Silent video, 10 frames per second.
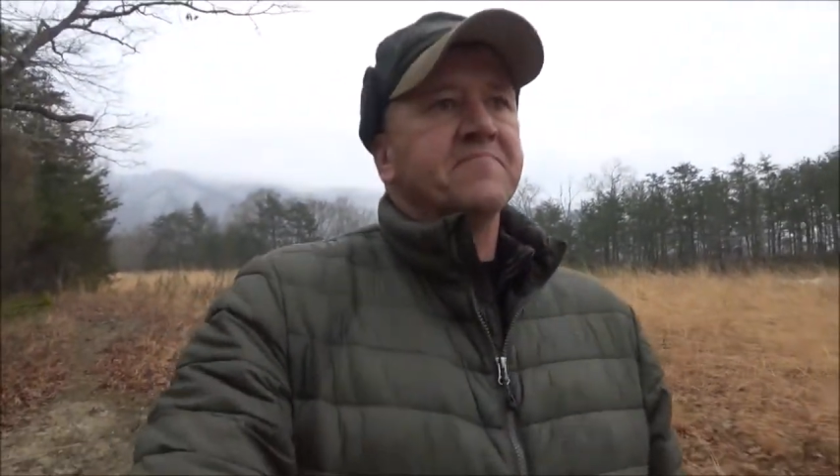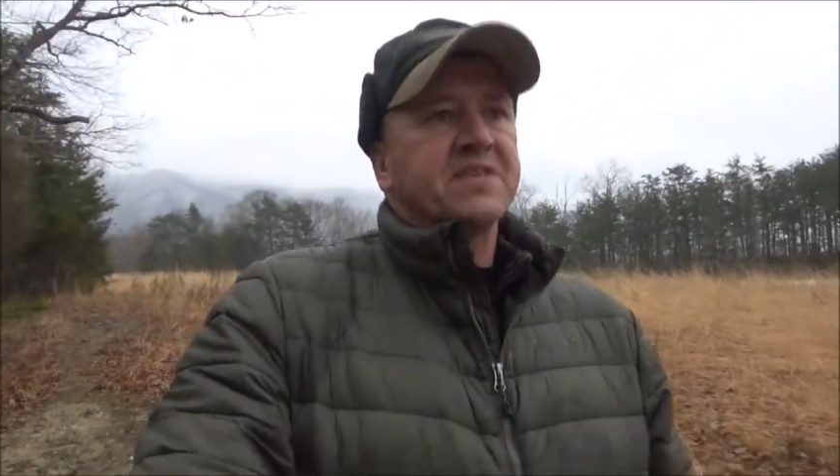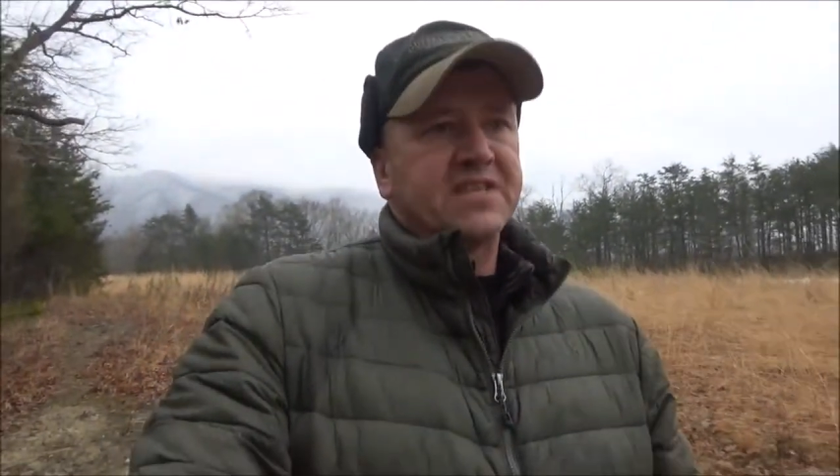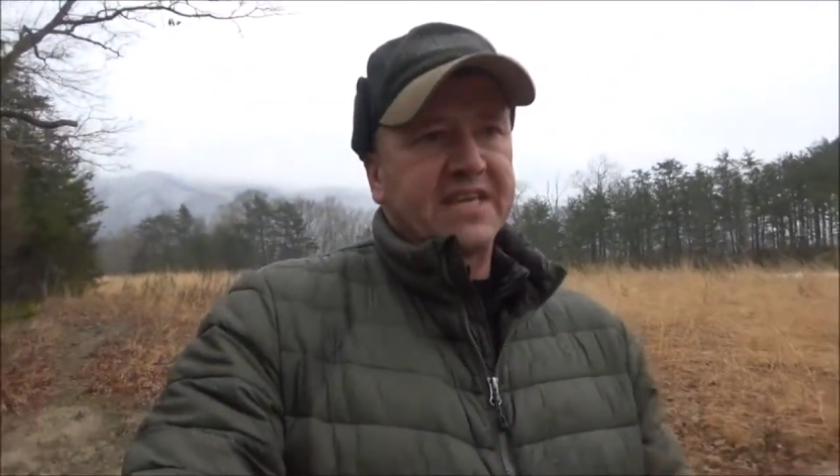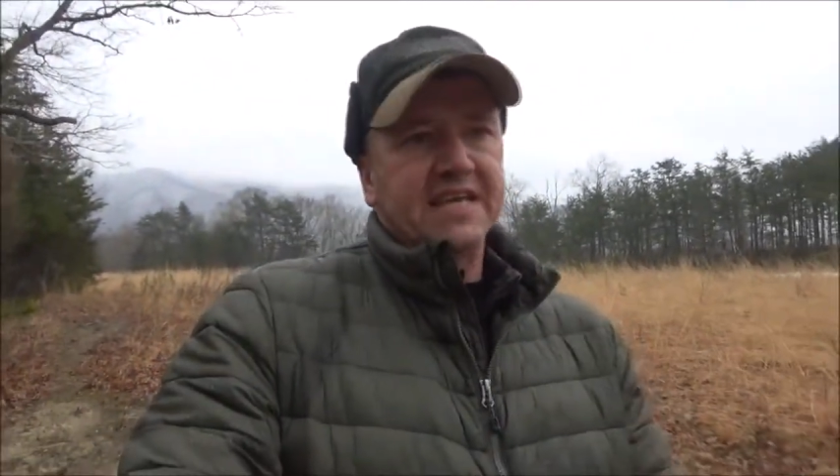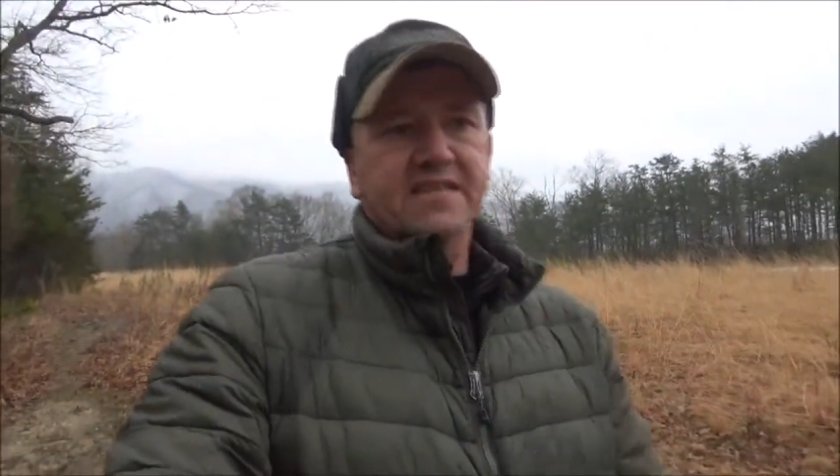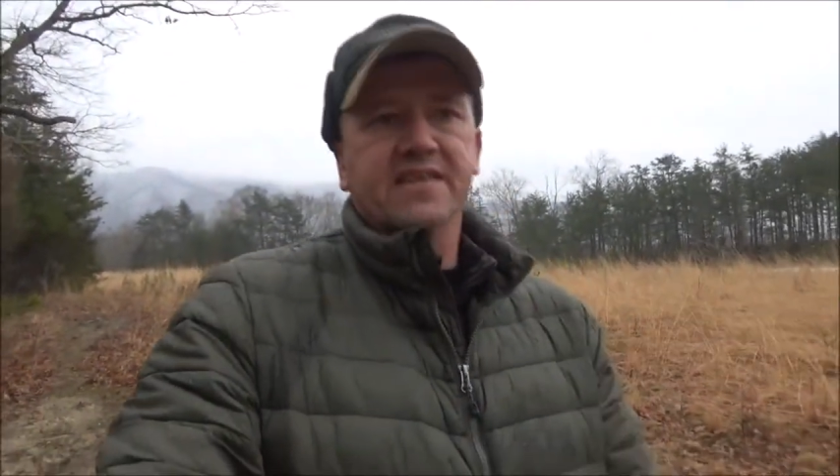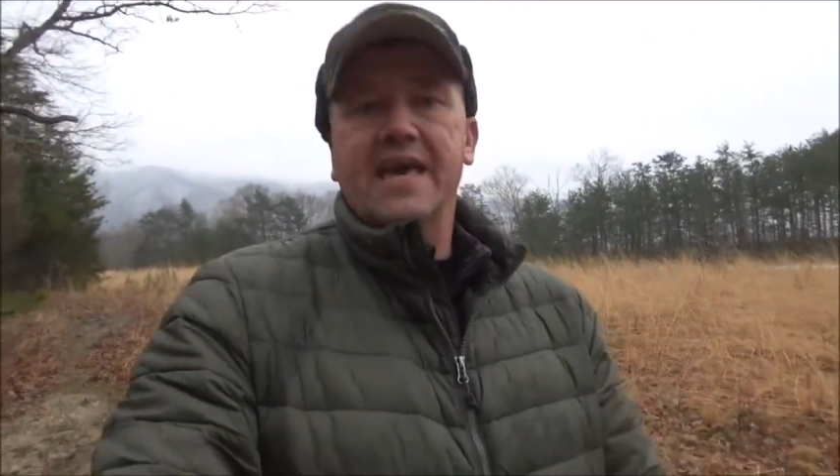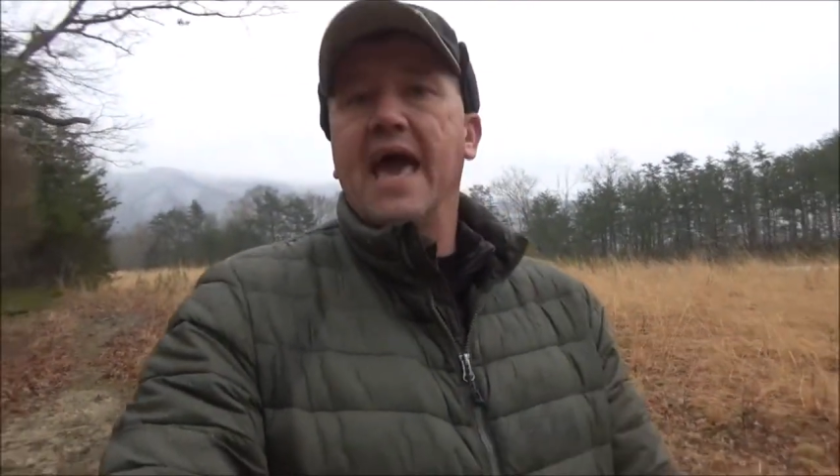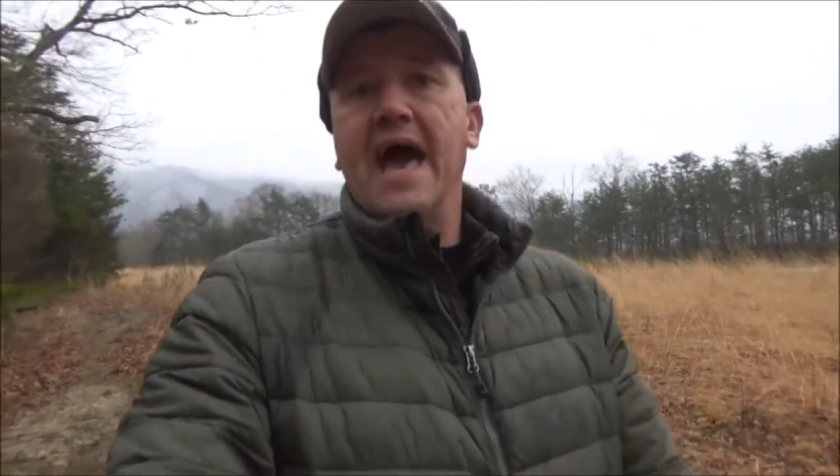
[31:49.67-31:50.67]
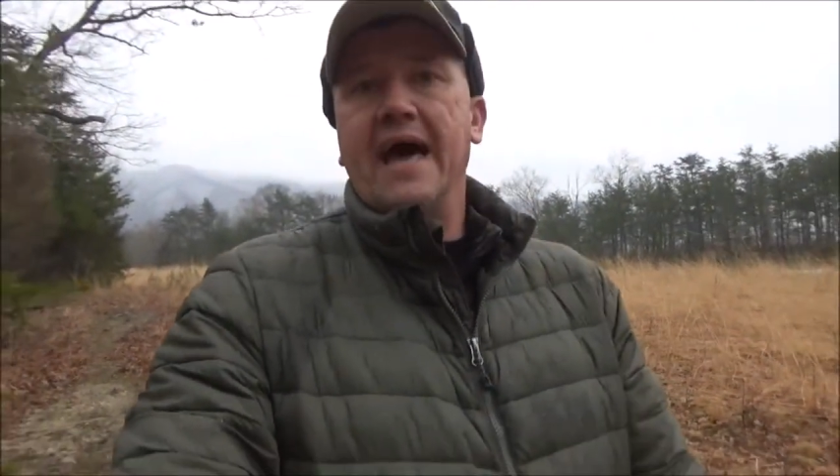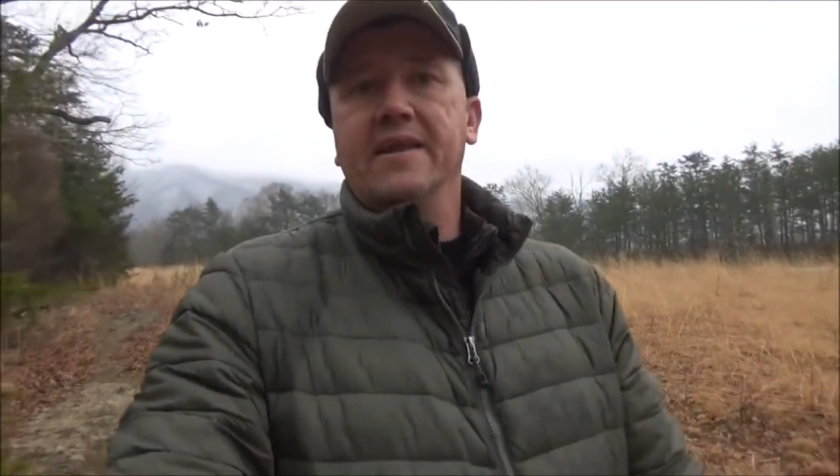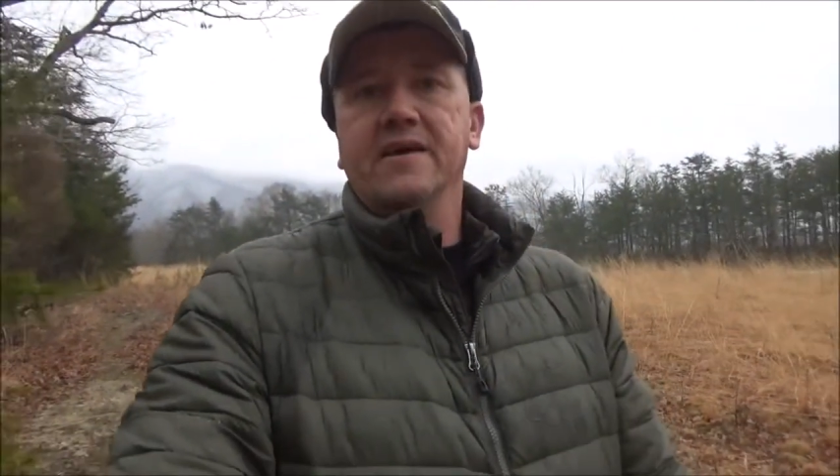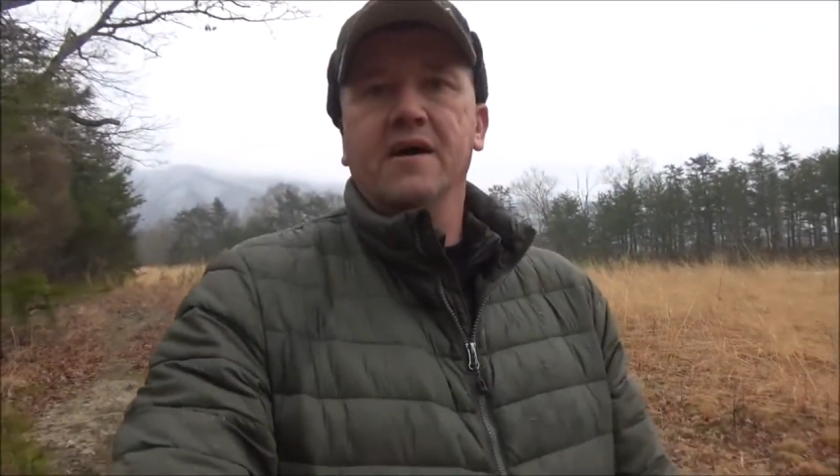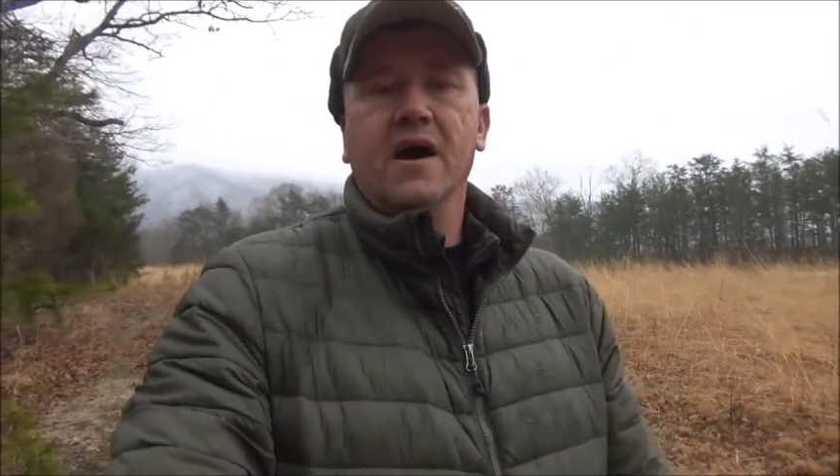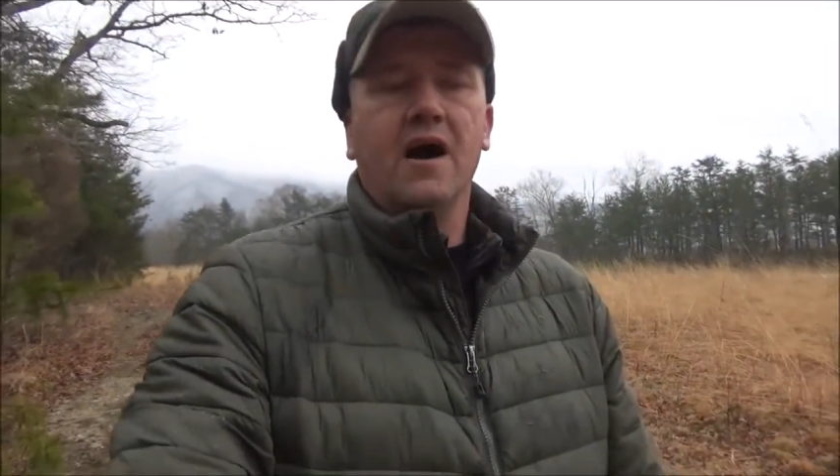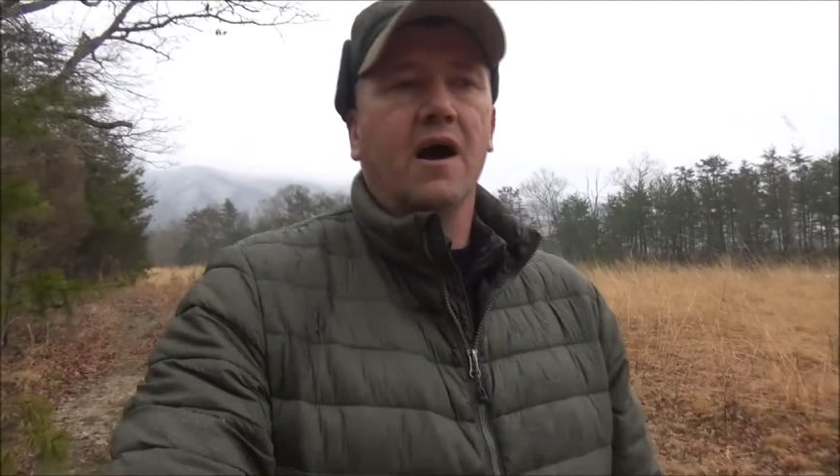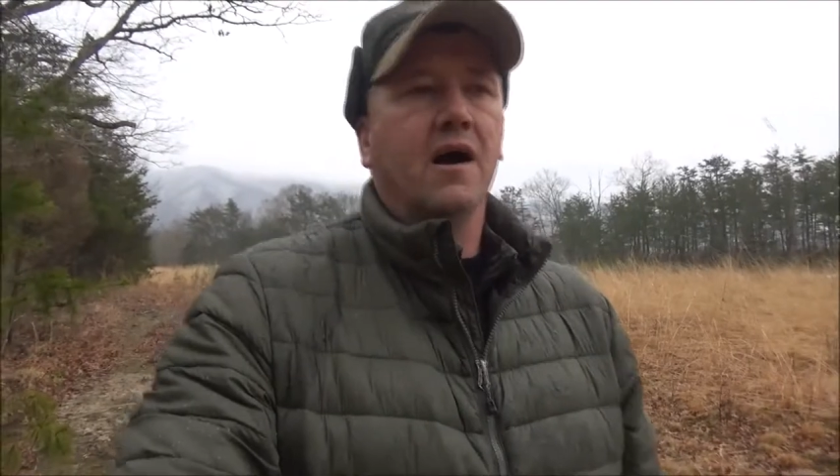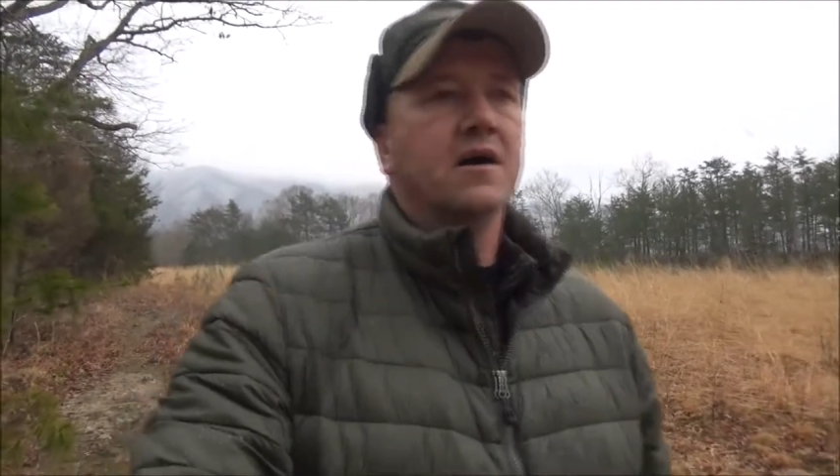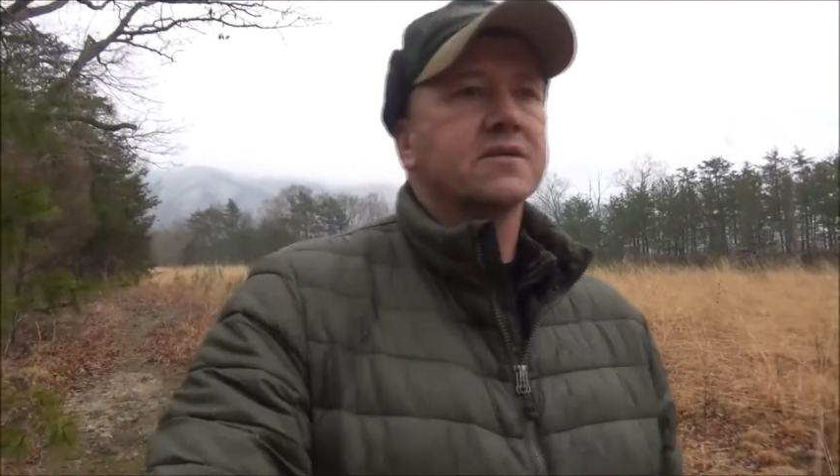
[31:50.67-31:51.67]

to get to the cat, uh,